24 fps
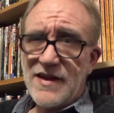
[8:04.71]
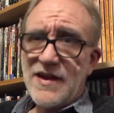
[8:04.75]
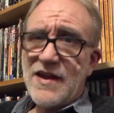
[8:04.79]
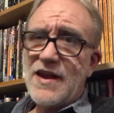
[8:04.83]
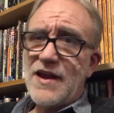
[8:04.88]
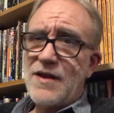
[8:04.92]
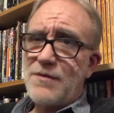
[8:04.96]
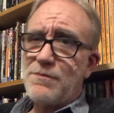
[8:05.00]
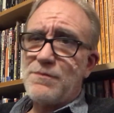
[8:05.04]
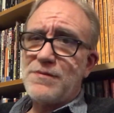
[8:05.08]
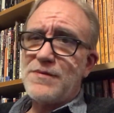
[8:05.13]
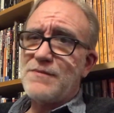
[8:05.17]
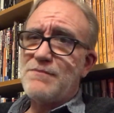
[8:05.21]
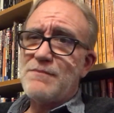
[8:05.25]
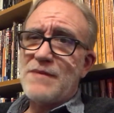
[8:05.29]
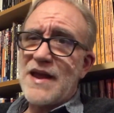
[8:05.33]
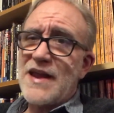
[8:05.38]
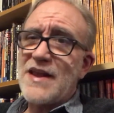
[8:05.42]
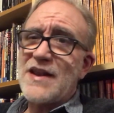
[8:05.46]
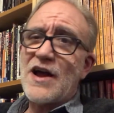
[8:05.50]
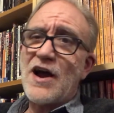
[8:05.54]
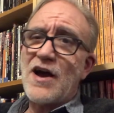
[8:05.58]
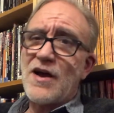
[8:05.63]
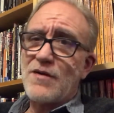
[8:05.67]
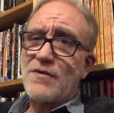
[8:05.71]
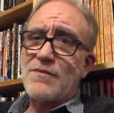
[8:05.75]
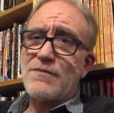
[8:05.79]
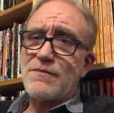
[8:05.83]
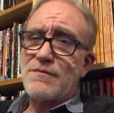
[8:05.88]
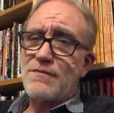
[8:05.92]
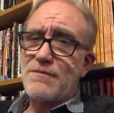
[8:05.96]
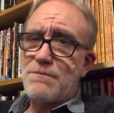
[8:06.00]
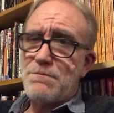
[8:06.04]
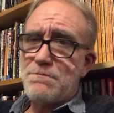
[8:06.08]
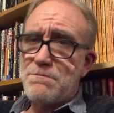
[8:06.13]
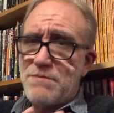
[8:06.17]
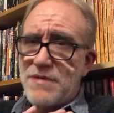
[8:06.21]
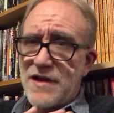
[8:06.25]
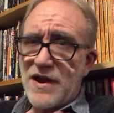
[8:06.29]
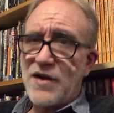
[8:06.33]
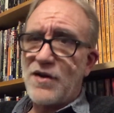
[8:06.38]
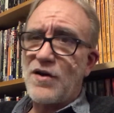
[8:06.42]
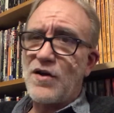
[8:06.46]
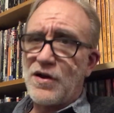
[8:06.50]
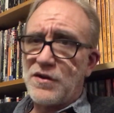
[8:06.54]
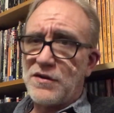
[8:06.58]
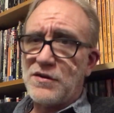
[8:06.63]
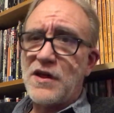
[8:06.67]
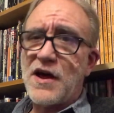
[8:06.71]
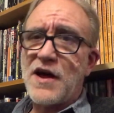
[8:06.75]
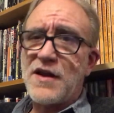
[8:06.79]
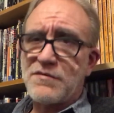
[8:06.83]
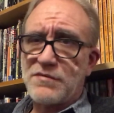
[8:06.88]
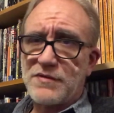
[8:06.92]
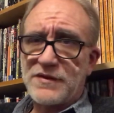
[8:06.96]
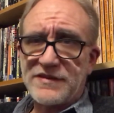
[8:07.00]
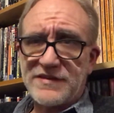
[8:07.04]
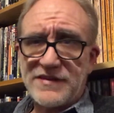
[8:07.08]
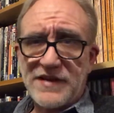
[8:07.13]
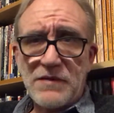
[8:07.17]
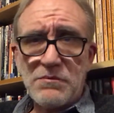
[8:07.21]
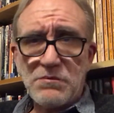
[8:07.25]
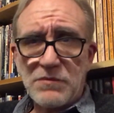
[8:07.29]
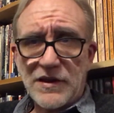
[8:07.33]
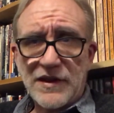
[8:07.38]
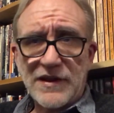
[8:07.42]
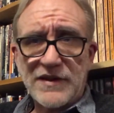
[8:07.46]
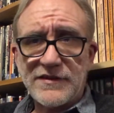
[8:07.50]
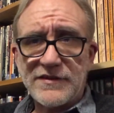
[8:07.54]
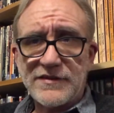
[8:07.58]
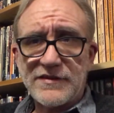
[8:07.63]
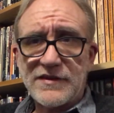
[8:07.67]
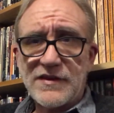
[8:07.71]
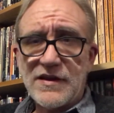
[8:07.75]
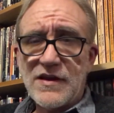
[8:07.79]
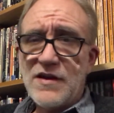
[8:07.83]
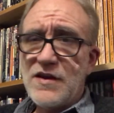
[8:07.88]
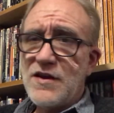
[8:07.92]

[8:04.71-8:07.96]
it may not bear a lot of resemblance